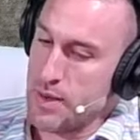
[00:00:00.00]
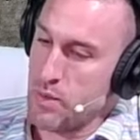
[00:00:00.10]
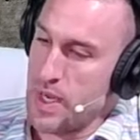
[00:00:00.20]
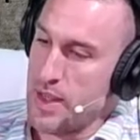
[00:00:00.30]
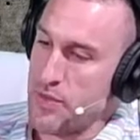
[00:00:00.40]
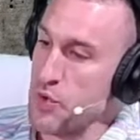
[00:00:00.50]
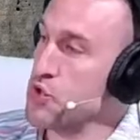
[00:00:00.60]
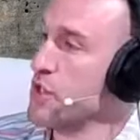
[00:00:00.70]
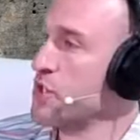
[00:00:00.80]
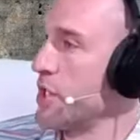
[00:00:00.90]
with
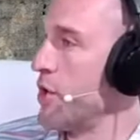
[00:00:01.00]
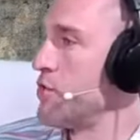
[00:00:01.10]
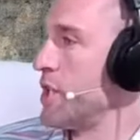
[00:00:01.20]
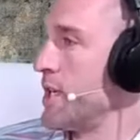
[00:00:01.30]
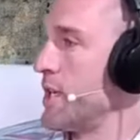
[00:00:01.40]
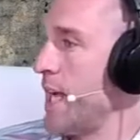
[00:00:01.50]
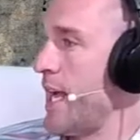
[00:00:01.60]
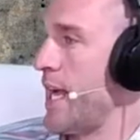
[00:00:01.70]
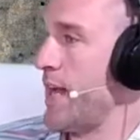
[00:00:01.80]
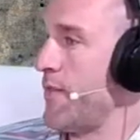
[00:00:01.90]
nutrition coaching
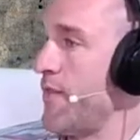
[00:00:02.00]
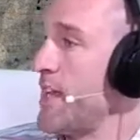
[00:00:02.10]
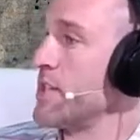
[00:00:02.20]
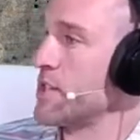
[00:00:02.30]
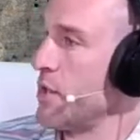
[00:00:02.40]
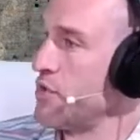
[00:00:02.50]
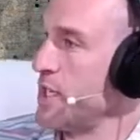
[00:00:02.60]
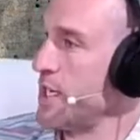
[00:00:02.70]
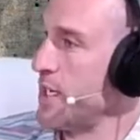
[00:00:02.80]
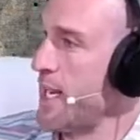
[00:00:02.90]
and fitness coaching,